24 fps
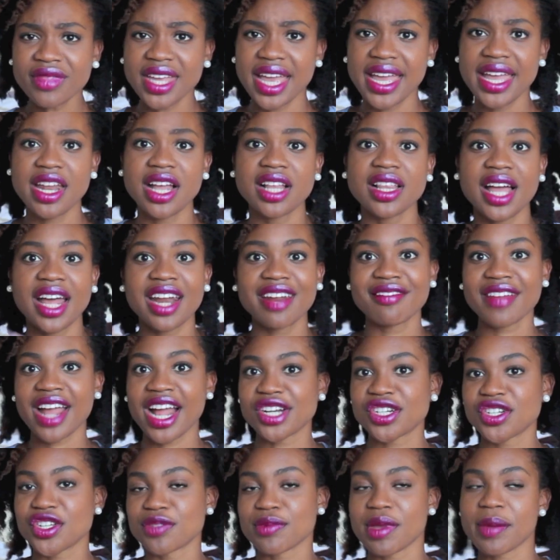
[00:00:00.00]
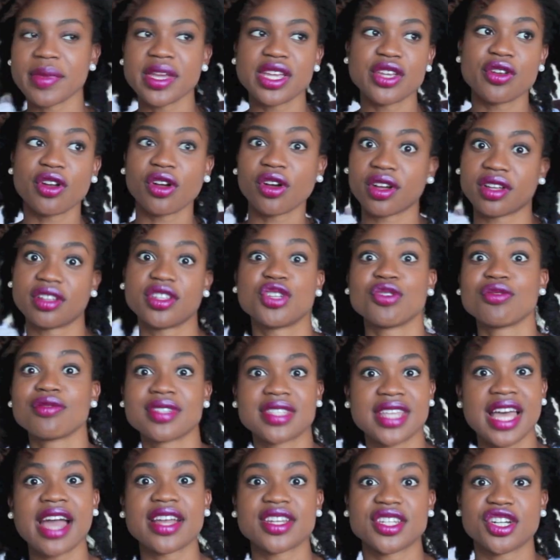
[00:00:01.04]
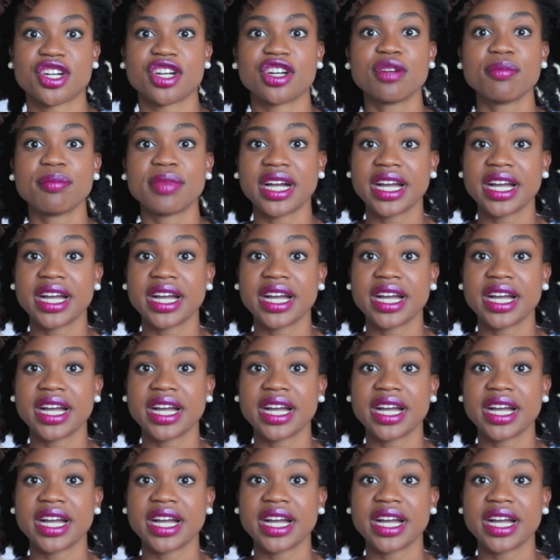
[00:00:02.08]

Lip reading: And a lot of naturals, maybe you don't use that term,